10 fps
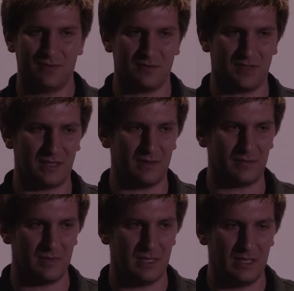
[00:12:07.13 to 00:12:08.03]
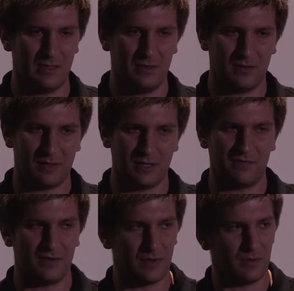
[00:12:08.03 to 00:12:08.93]
say,
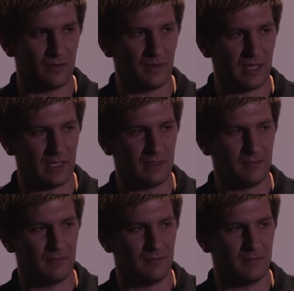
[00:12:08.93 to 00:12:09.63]
even though that